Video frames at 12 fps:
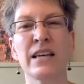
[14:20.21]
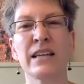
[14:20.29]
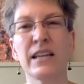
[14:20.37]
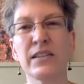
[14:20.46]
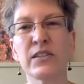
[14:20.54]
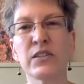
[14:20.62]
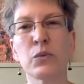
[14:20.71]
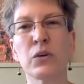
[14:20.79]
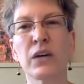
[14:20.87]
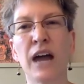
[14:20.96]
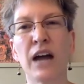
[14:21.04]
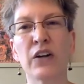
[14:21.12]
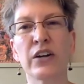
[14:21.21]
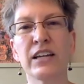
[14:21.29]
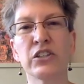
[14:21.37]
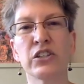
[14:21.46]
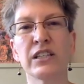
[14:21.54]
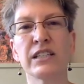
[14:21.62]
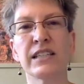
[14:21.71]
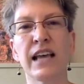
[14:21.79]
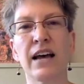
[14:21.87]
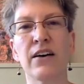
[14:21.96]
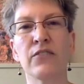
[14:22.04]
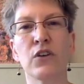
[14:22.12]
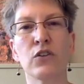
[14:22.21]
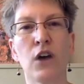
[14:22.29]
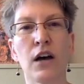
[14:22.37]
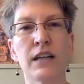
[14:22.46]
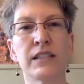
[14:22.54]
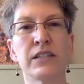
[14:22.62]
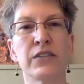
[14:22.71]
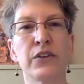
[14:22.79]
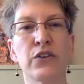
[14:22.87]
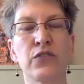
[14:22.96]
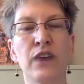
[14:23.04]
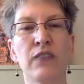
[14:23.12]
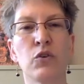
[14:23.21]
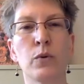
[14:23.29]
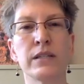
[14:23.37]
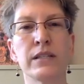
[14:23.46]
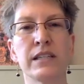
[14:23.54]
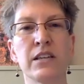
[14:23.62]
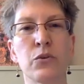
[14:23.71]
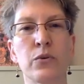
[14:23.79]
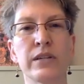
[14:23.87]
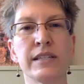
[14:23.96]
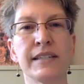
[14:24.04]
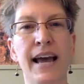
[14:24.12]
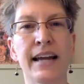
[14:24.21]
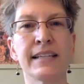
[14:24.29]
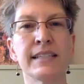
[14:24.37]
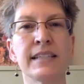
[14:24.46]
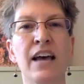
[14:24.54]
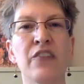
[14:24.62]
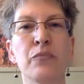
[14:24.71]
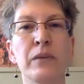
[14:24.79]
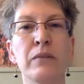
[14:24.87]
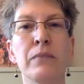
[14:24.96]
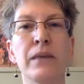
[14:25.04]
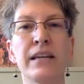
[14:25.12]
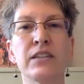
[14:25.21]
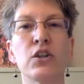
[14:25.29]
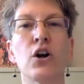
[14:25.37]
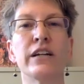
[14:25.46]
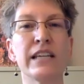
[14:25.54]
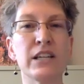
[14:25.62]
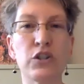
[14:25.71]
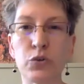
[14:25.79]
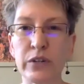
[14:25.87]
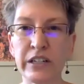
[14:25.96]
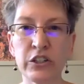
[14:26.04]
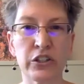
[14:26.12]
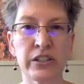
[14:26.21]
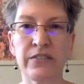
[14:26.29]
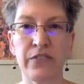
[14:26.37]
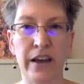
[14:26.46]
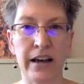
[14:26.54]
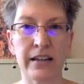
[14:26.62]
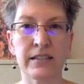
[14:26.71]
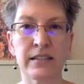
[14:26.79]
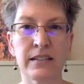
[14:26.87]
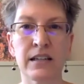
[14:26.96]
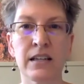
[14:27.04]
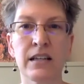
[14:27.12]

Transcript: Cases where congregations have lost their 501c3 status have been based on egregious facts.